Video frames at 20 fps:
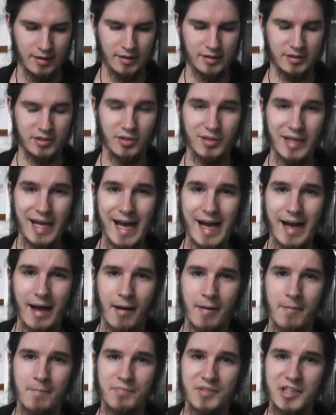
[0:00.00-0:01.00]
So yeah,
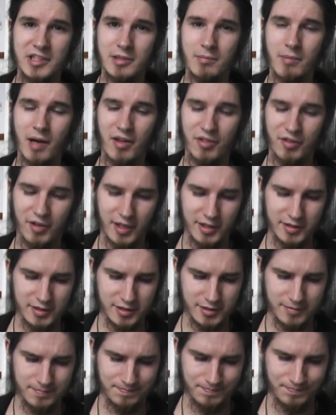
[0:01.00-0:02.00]
these are my thoughts.